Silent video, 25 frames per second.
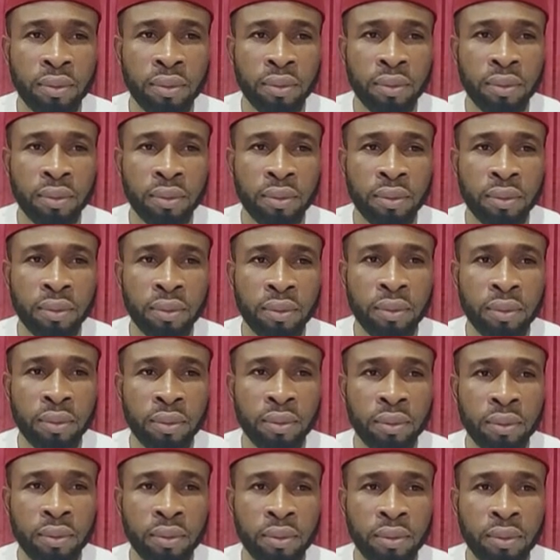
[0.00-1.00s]

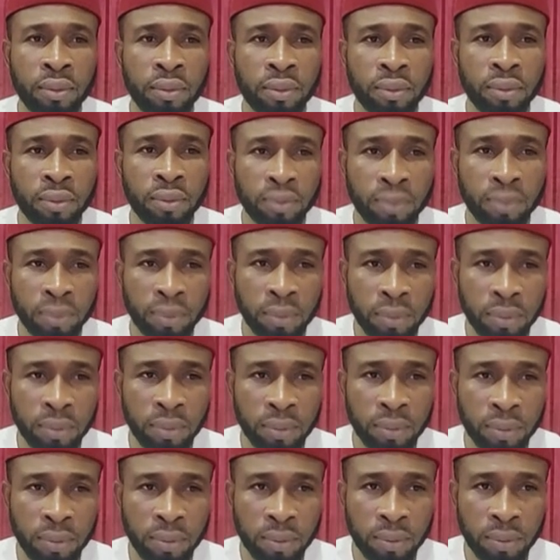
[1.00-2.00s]

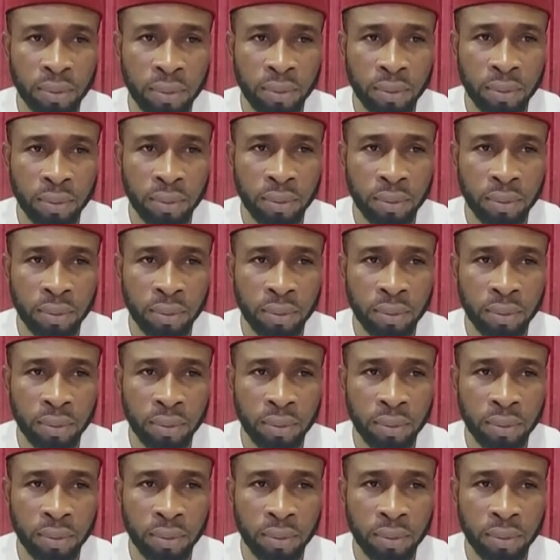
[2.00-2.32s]
[no speech]